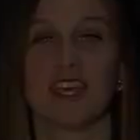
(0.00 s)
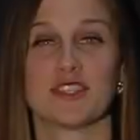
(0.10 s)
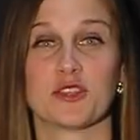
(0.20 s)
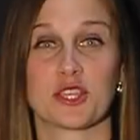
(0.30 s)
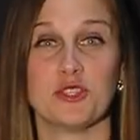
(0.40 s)

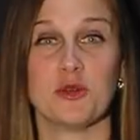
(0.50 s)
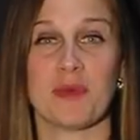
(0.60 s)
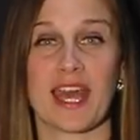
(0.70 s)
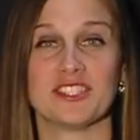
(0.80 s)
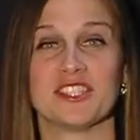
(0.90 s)
So can you
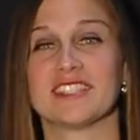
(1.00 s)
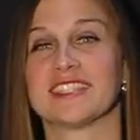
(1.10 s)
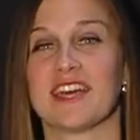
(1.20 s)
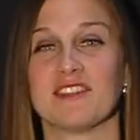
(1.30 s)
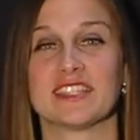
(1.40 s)
imagine
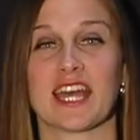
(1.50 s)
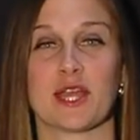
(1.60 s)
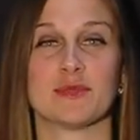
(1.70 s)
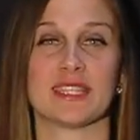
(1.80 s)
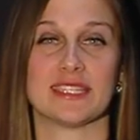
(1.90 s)
7
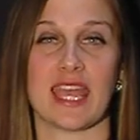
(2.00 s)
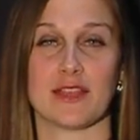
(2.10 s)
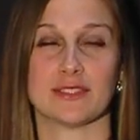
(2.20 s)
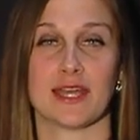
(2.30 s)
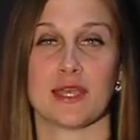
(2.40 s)
times the
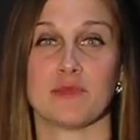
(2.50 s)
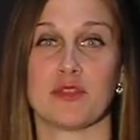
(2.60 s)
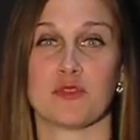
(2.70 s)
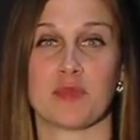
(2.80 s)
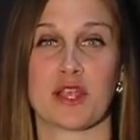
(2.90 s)
downtime
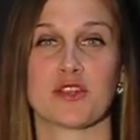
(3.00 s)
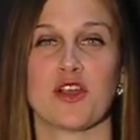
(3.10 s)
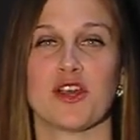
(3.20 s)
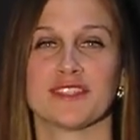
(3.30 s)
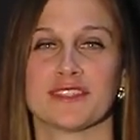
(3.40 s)
and repair
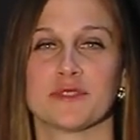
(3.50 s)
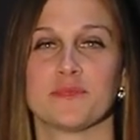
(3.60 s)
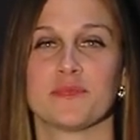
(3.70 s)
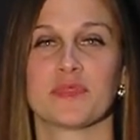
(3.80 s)
costs?